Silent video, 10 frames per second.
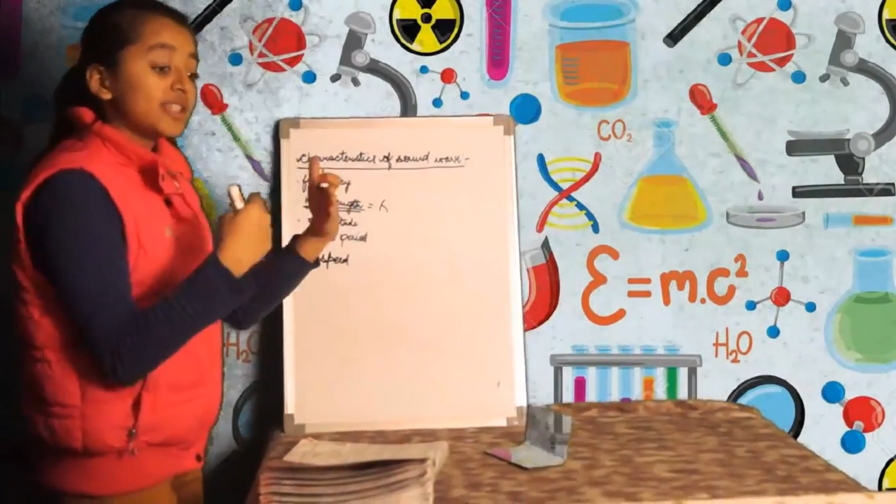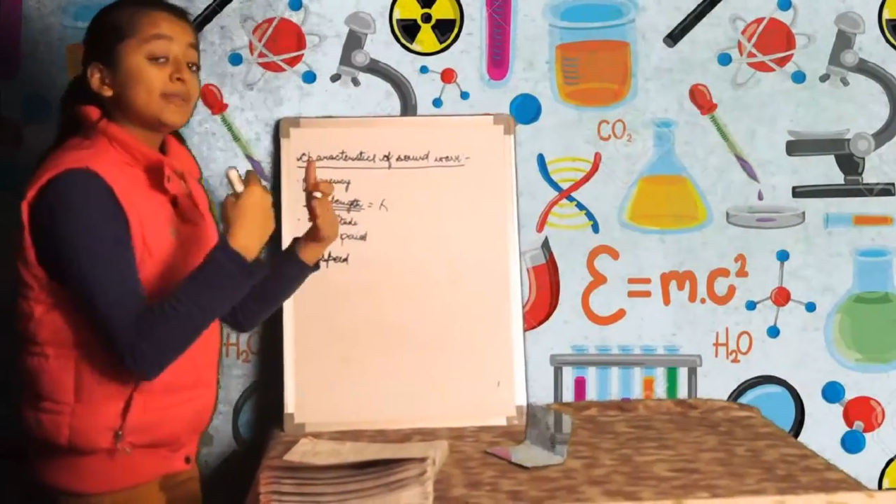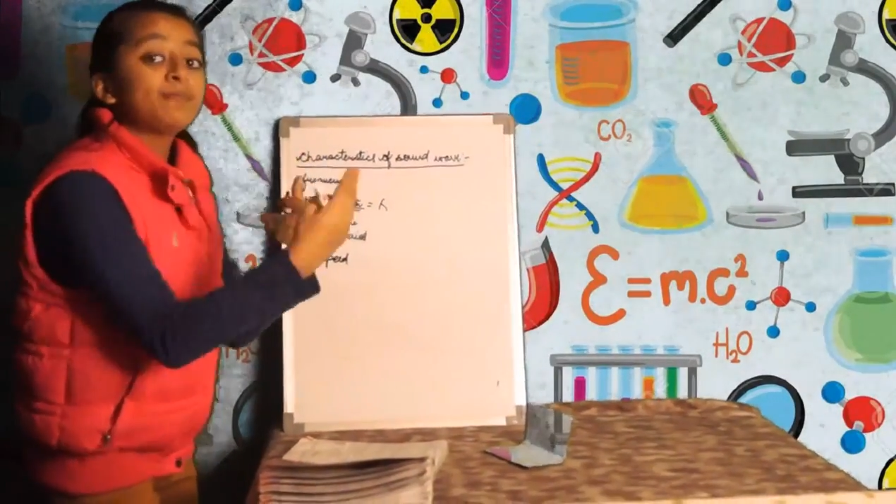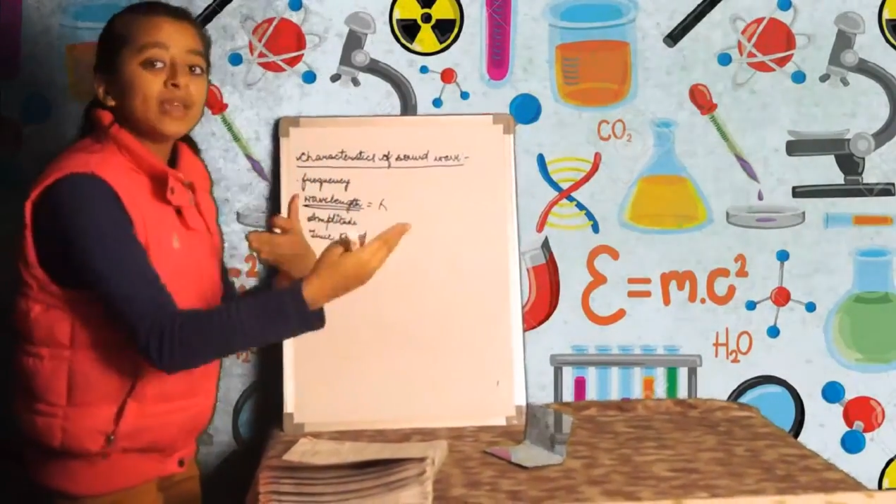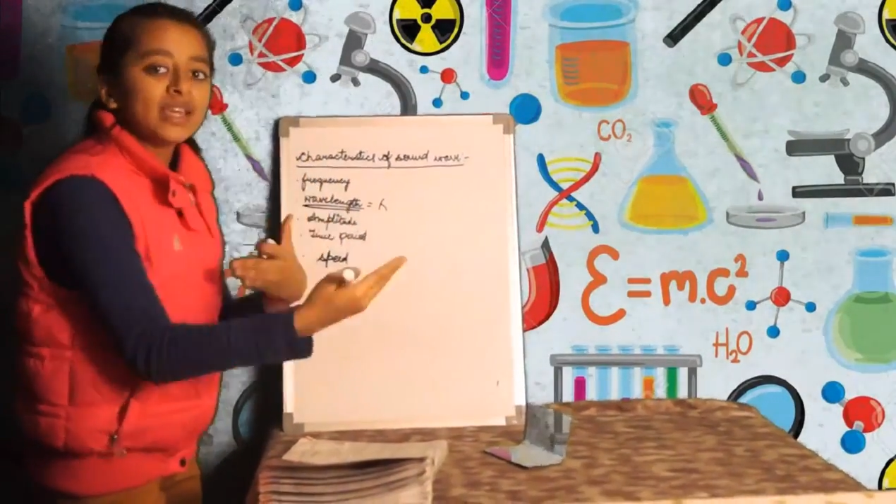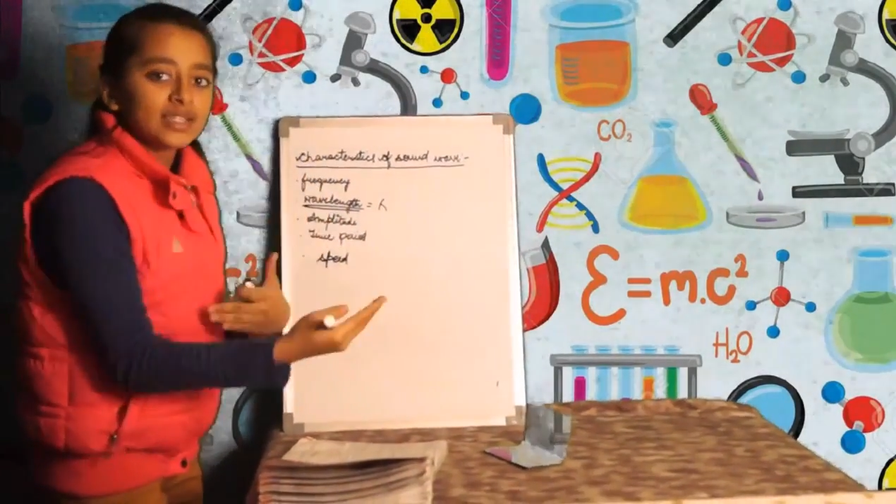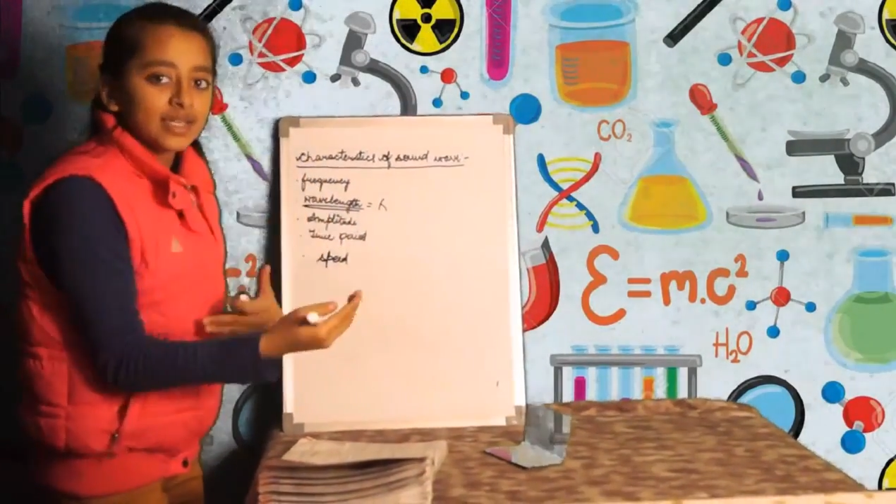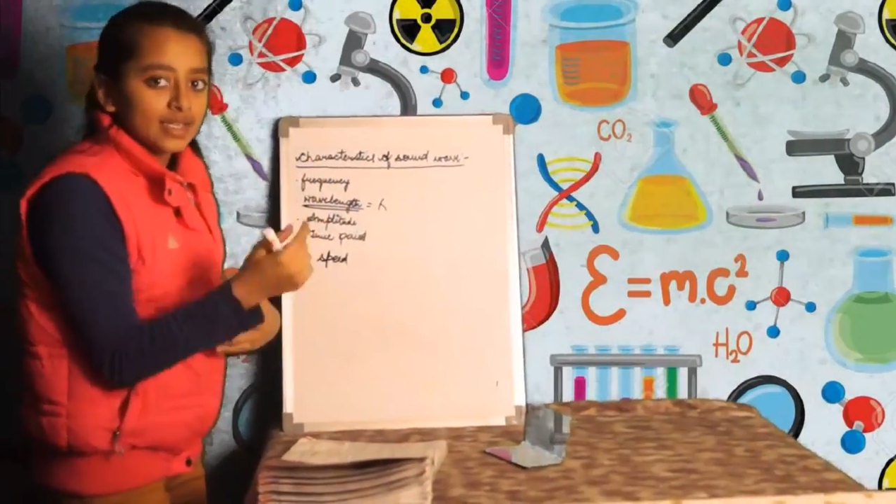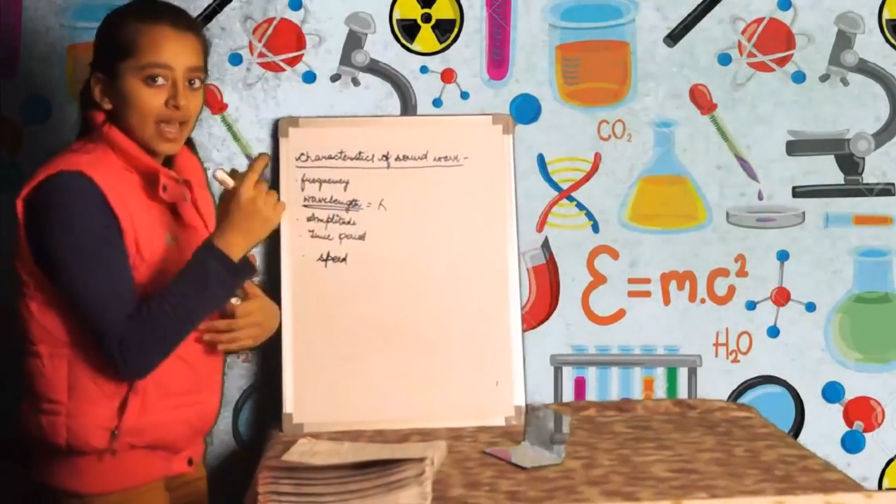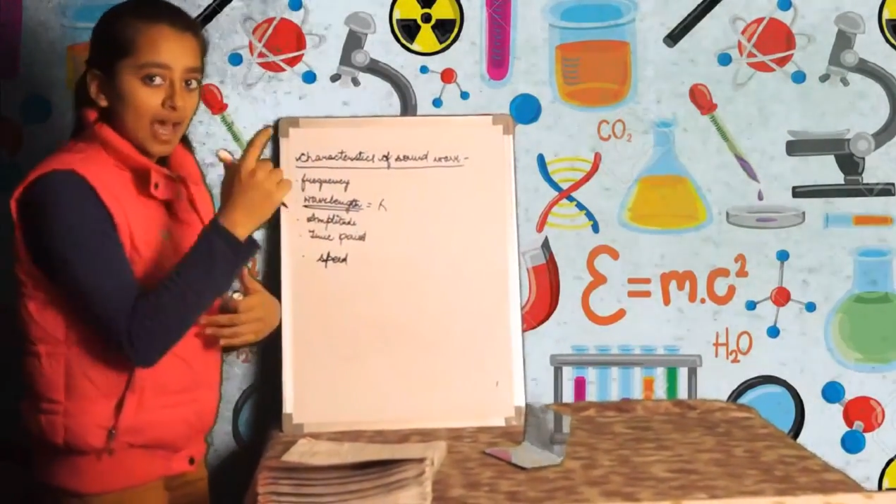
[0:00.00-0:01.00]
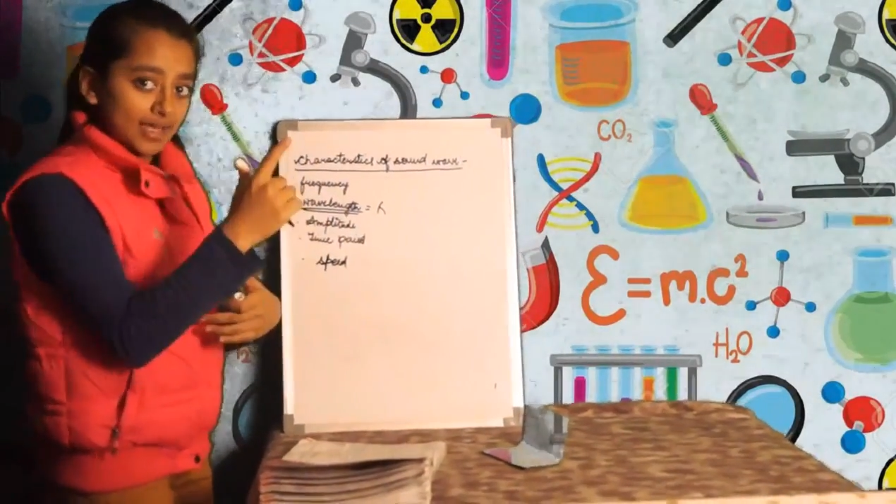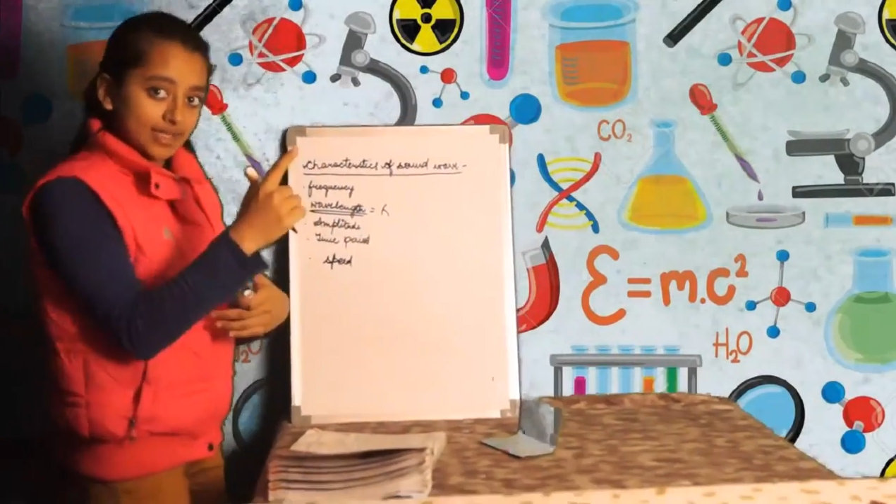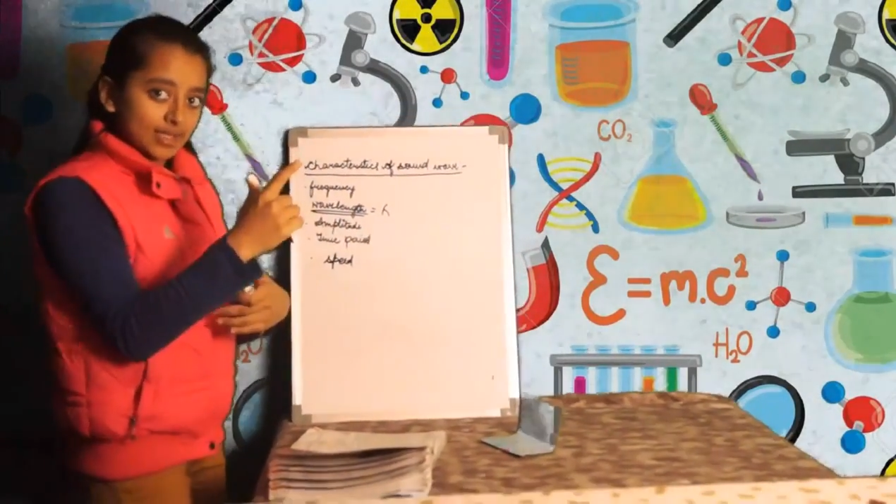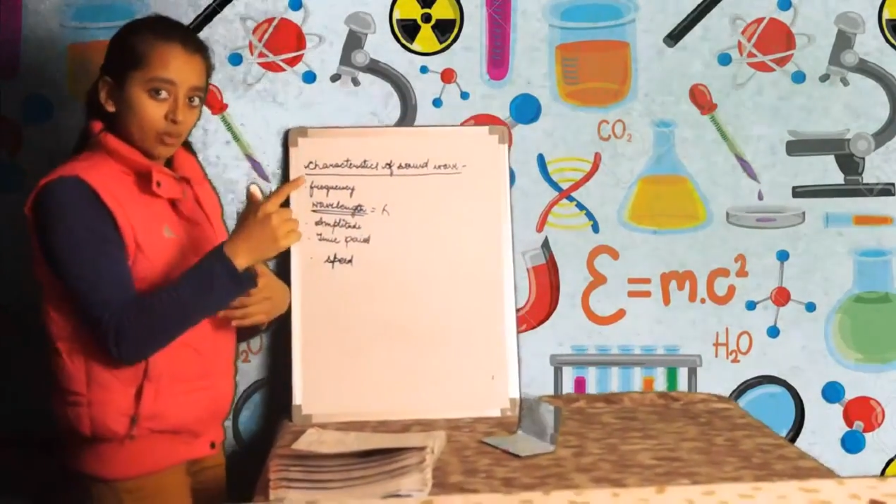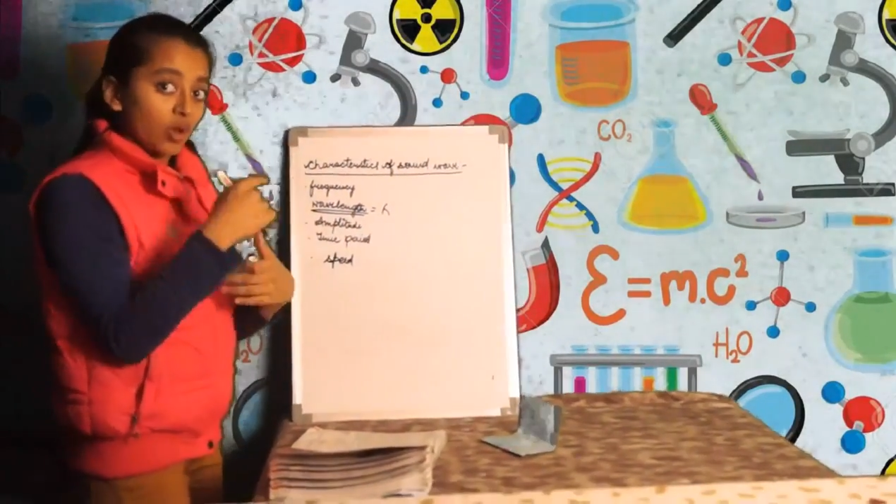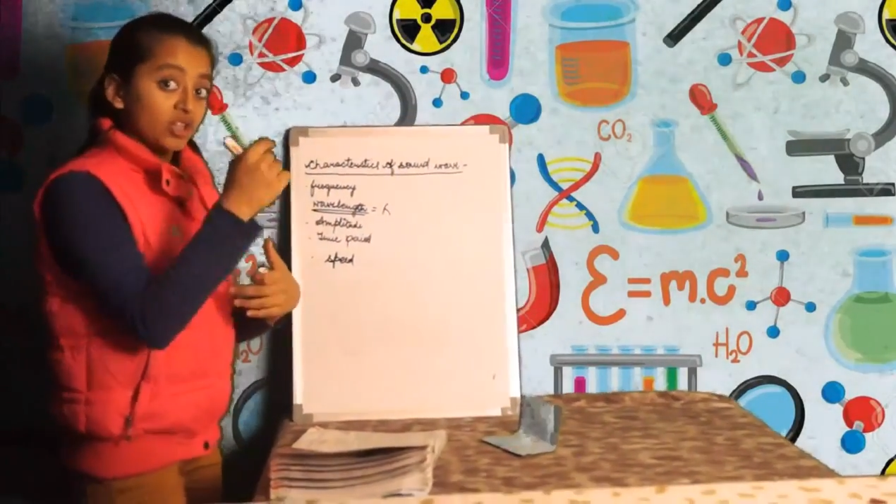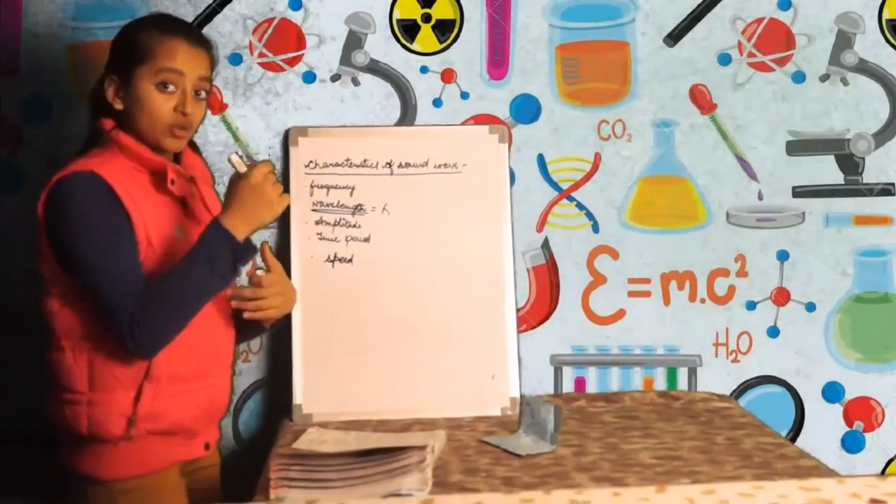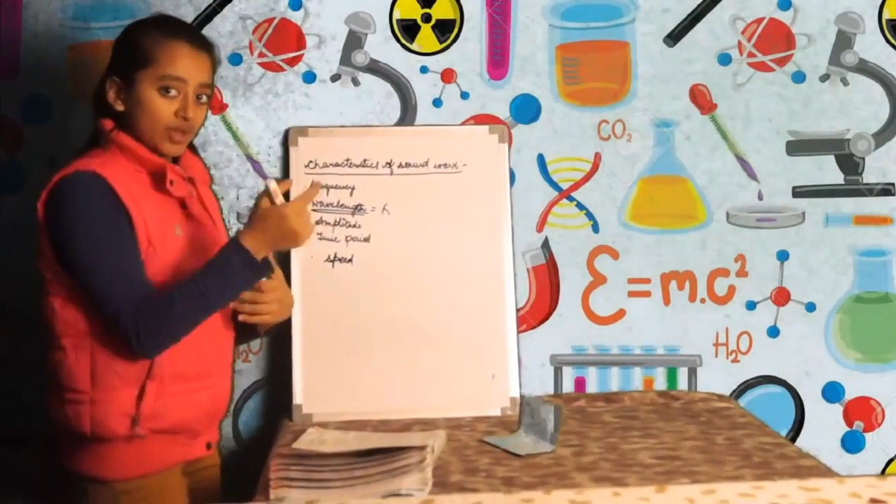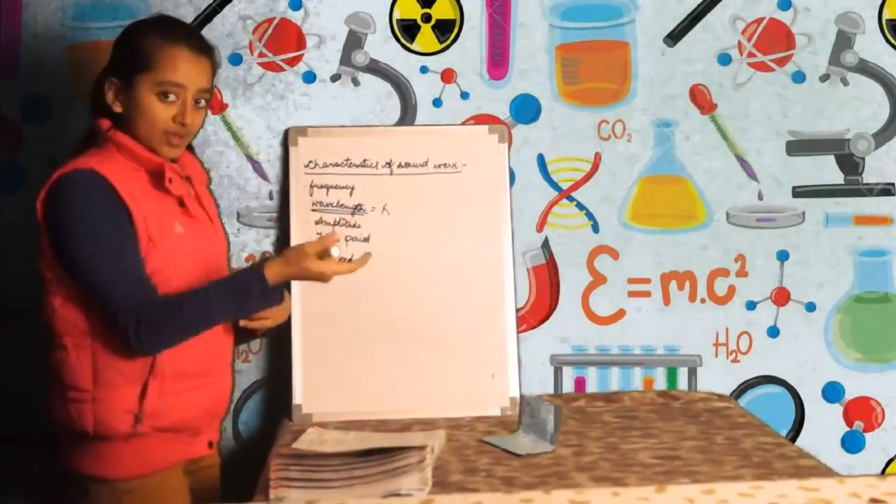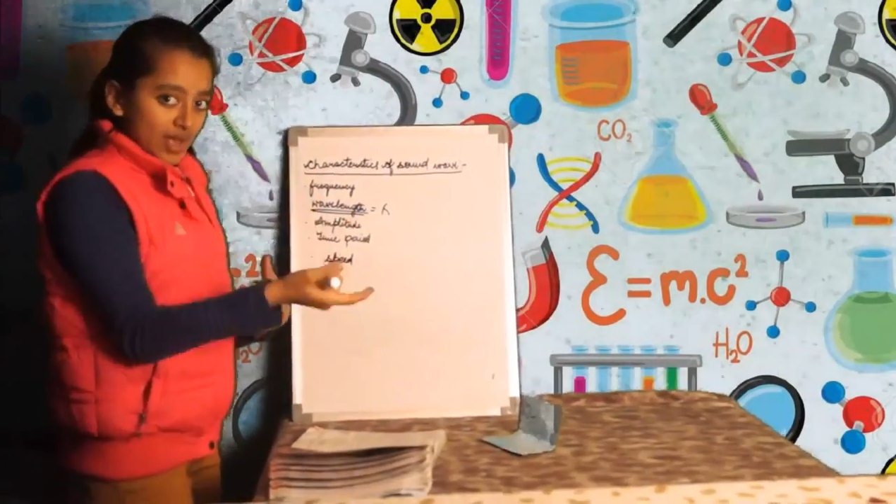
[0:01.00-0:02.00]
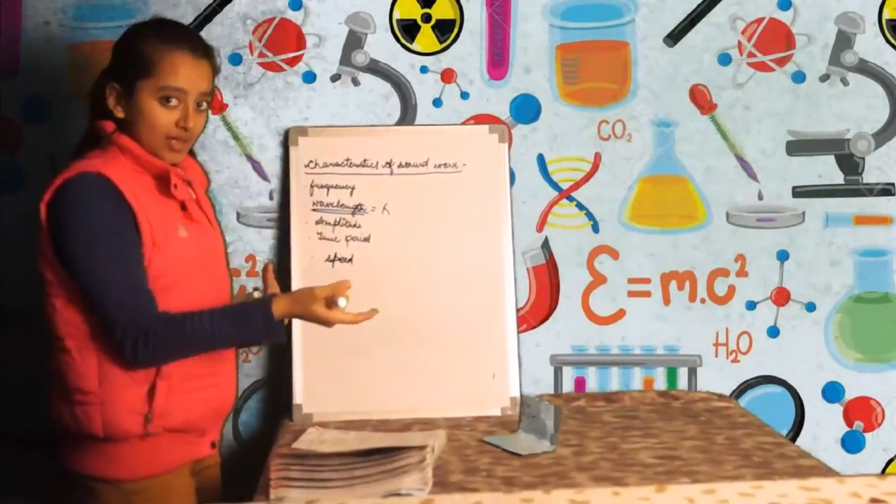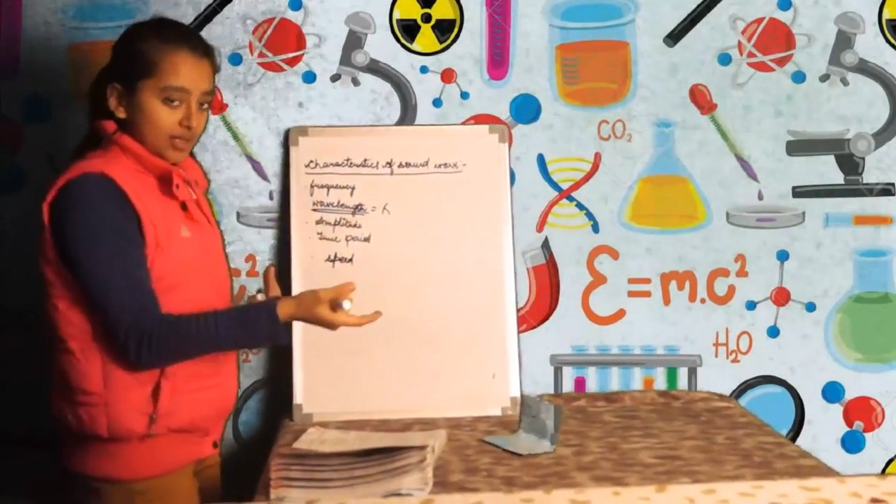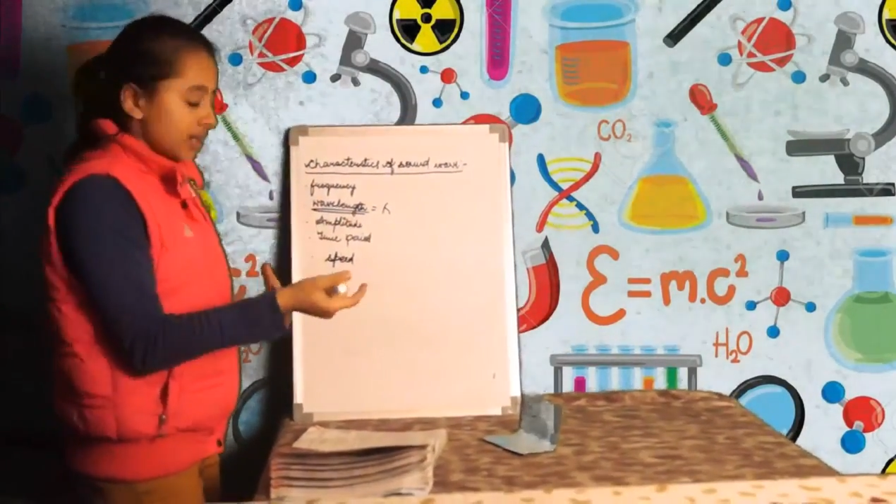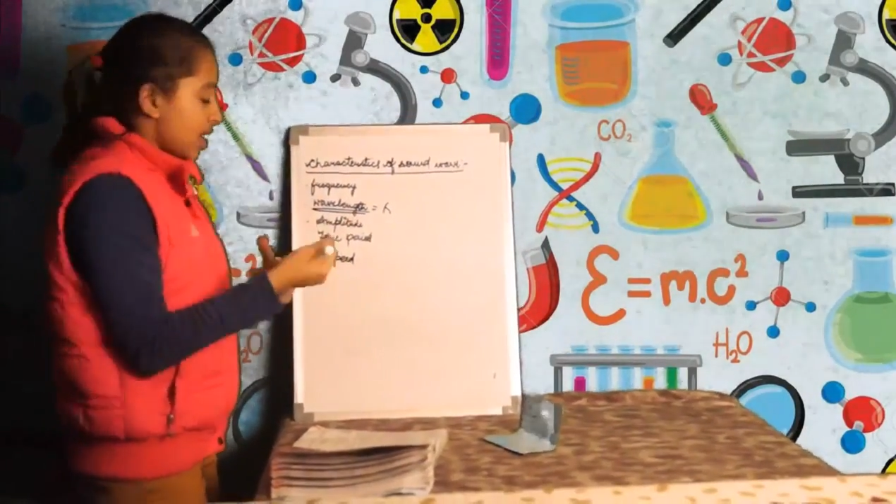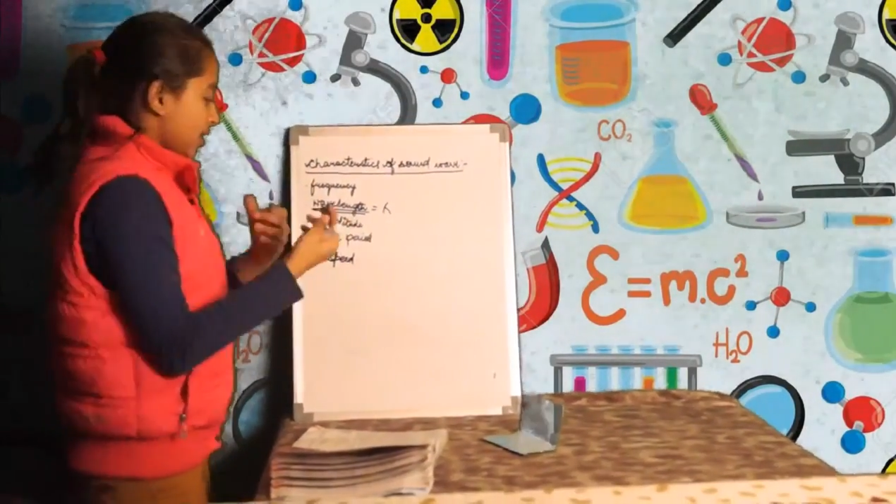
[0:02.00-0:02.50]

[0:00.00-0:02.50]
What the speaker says: speed it has while doing that.